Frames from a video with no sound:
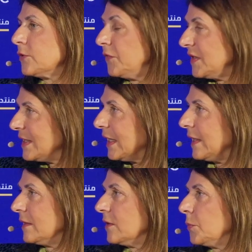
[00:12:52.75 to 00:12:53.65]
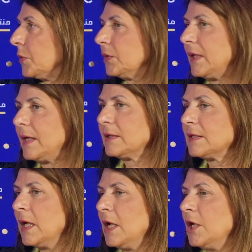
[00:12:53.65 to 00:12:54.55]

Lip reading: sophisticated products.